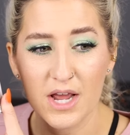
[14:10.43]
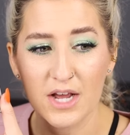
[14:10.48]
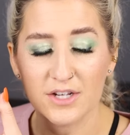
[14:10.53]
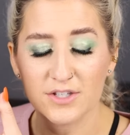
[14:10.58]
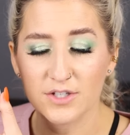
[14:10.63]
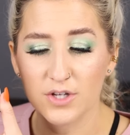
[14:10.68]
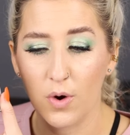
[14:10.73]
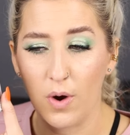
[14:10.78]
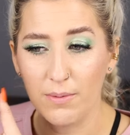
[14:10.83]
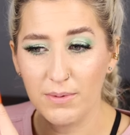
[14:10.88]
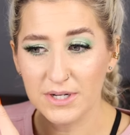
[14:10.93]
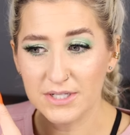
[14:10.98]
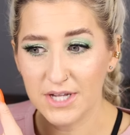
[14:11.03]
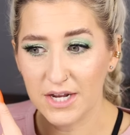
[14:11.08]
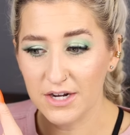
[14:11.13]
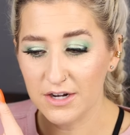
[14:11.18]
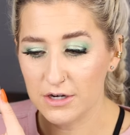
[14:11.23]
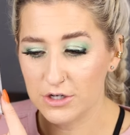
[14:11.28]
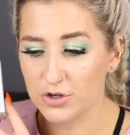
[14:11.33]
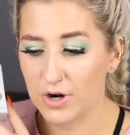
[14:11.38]
So I'm
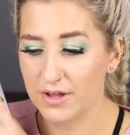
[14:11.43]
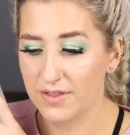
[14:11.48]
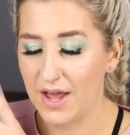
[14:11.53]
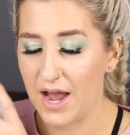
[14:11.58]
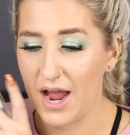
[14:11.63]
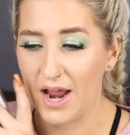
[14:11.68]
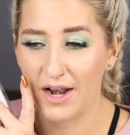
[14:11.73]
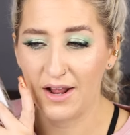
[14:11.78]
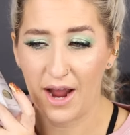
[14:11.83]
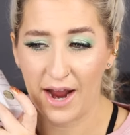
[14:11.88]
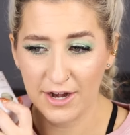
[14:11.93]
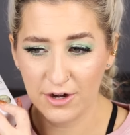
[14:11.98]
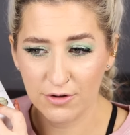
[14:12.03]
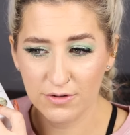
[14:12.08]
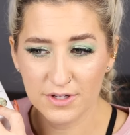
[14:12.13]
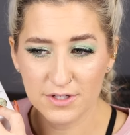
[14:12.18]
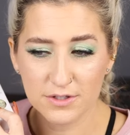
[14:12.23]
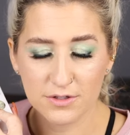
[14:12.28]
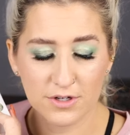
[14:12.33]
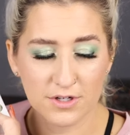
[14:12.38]
excited to try that. I know
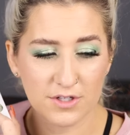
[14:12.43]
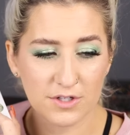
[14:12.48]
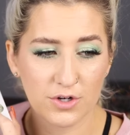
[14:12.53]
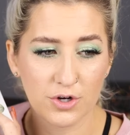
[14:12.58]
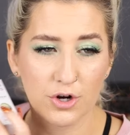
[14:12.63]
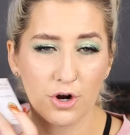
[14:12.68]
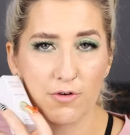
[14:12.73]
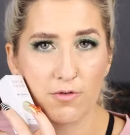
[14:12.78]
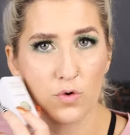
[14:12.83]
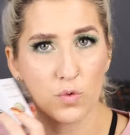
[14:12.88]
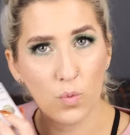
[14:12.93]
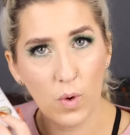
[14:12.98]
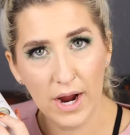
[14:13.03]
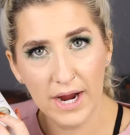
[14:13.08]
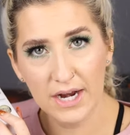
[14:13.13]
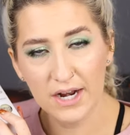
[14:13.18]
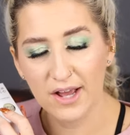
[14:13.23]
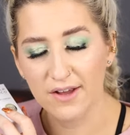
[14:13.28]
this looks good over white.